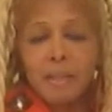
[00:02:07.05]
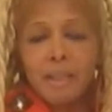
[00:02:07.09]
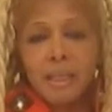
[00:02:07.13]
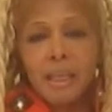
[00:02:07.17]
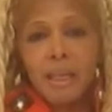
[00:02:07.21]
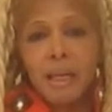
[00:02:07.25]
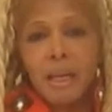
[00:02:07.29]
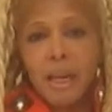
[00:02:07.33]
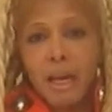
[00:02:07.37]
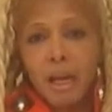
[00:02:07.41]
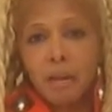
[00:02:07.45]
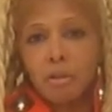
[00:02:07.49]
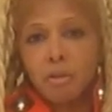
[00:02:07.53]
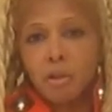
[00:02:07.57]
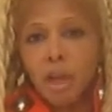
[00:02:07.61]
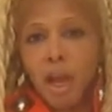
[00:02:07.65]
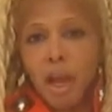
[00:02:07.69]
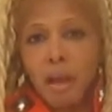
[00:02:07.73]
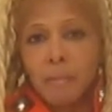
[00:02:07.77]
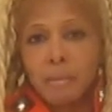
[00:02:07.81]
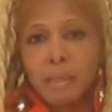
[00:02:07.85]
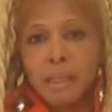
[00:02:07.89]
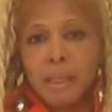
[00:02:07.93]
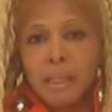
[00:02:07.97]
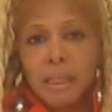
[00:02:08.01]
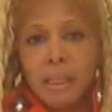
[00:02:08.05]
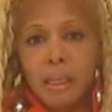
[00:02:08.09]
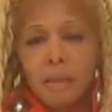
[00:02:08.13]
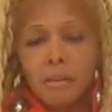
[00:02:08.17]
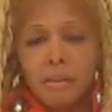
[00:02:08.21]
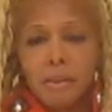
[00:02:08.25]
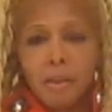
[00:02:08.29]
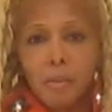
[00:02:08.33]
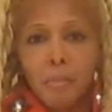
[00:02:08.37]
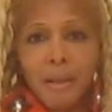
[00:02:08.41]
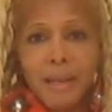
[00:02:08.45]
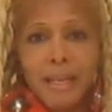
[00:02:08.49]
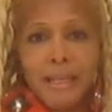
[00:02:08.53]
sending out jobs and
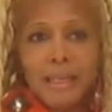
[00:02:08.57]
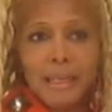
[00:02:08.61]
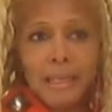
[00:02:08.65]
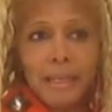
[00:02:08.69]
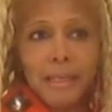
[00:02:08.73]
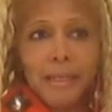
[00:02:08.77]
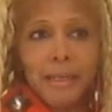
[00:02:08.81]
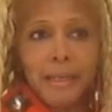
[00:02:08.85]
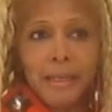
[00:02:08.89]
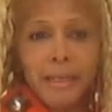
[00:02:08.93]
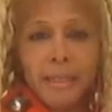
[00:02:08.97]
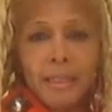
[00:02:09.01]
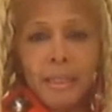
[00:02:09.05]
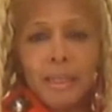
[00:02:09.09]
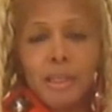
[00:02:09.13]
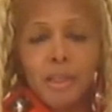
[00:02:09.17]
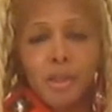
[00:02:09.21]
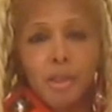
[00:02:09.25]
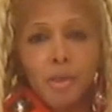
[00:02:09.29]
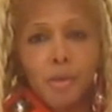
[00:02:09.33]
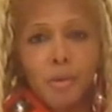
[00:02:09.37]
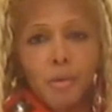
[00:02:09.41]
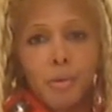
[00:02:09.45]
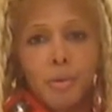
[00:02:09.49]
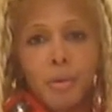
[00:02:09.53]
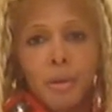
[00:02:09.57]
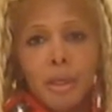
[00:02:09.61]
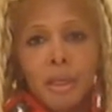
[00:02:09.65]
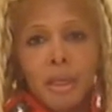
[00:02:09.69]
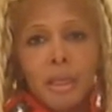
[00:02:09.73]
stuff, so basically since you